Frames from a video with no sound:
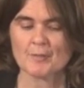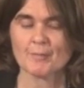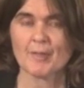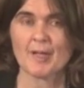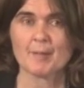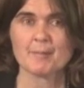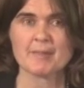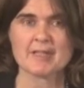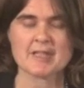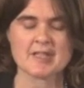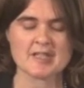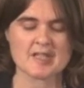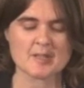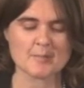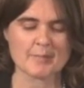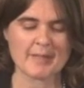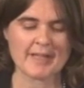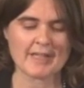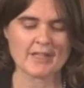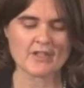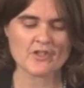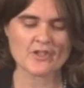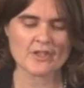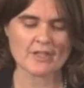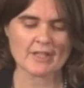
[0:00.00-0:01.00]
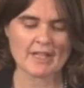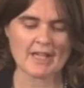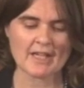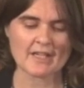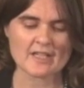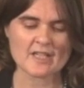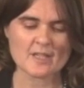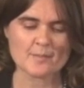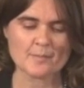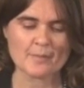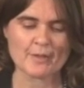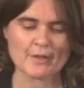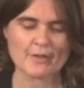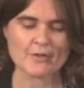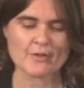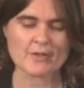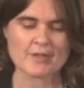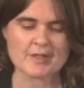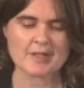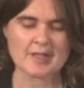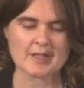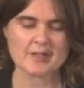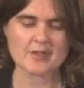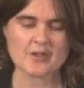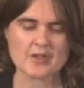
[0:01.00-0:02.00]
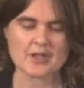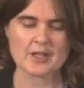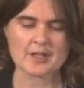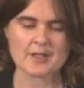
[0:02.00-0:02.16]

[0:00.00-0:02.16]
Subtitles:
by participation experts such